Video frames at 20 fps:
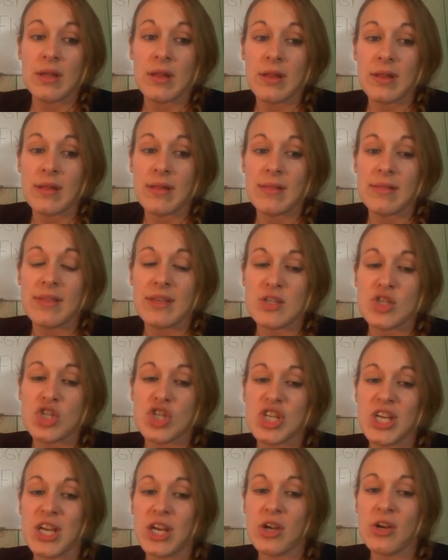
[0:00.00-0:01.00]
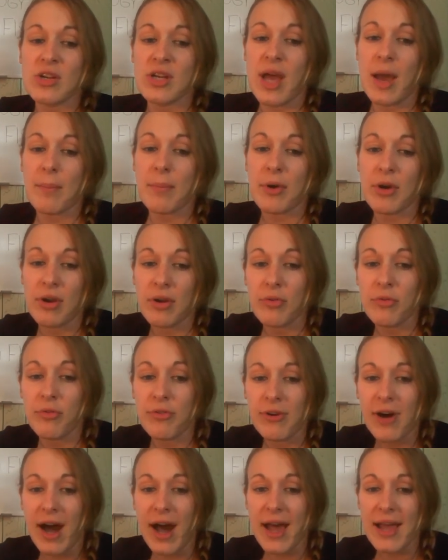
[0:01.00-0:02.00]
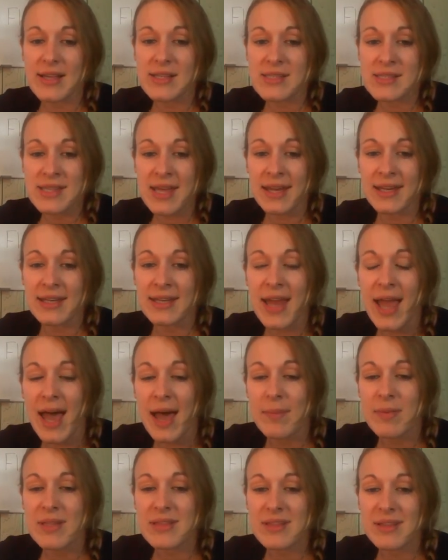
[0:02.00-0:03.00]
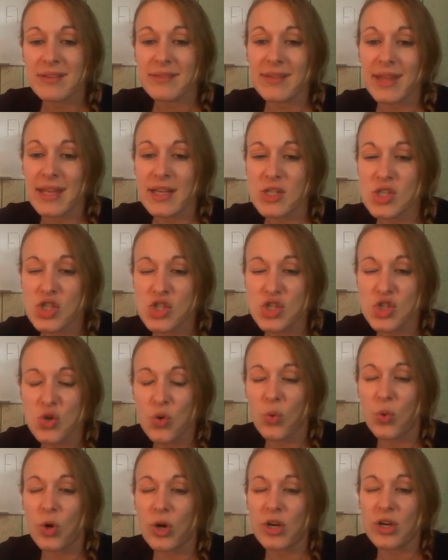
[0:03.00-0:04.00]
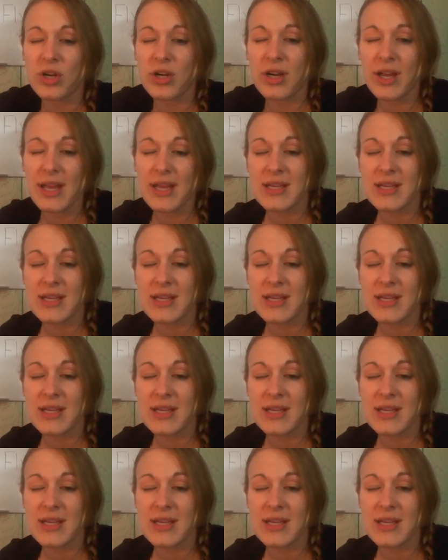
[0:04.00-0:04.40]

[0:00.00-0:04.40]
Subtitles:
The sheer number of flies that inhabit the lake shore is